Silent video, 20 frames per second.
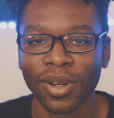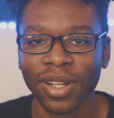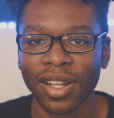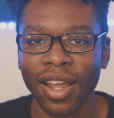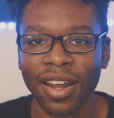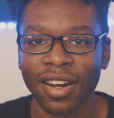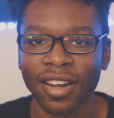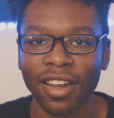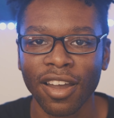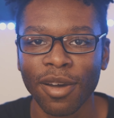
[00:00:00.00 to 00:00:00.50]
A
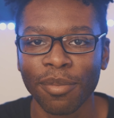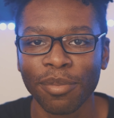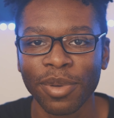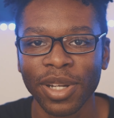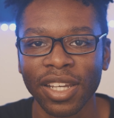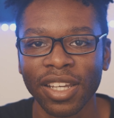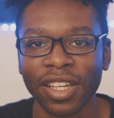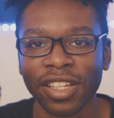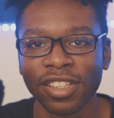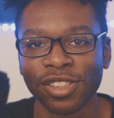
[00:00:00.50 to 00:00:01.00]
lot of
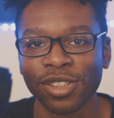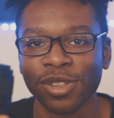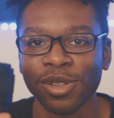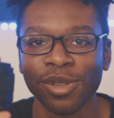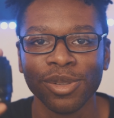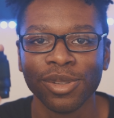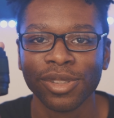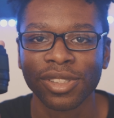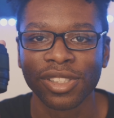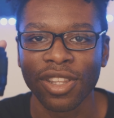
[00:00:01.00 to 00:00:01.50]
companies
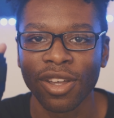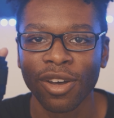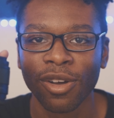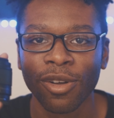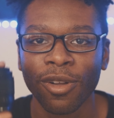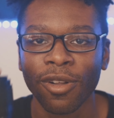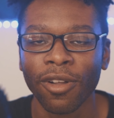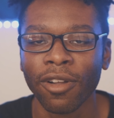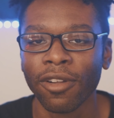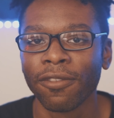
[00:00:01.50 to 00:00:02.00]
use the
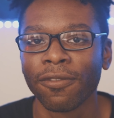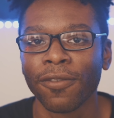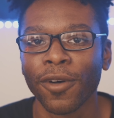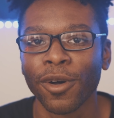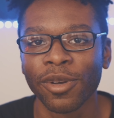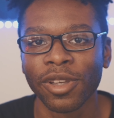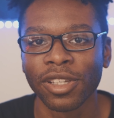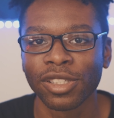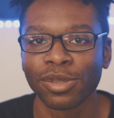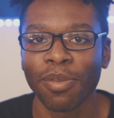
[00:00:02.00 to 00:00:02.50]
whole
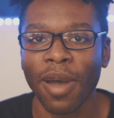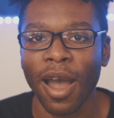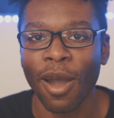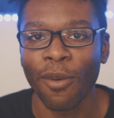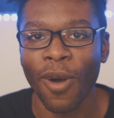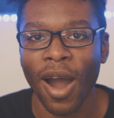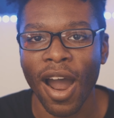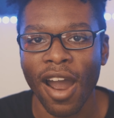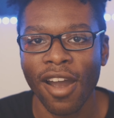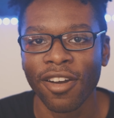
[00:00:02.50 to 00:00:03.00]
focus by
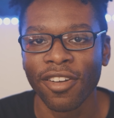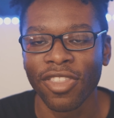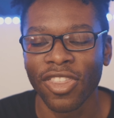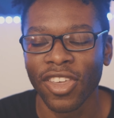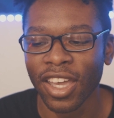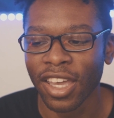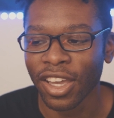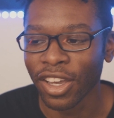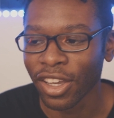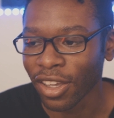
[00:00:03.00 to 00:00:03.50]
wire
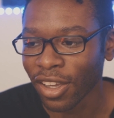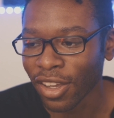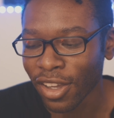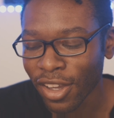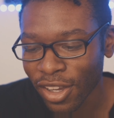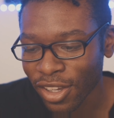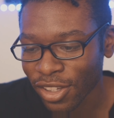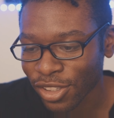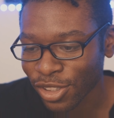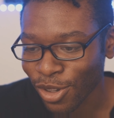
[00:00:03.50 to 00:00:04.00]
thing.
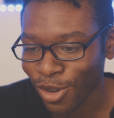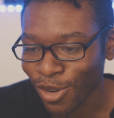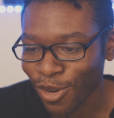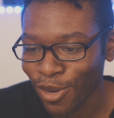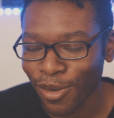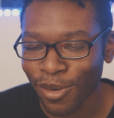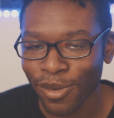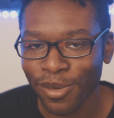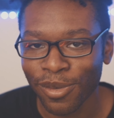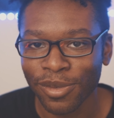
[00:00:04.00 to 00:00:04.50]

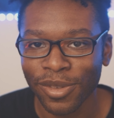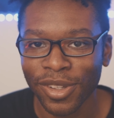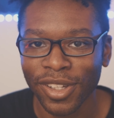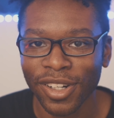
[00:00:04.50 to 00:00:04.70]
So,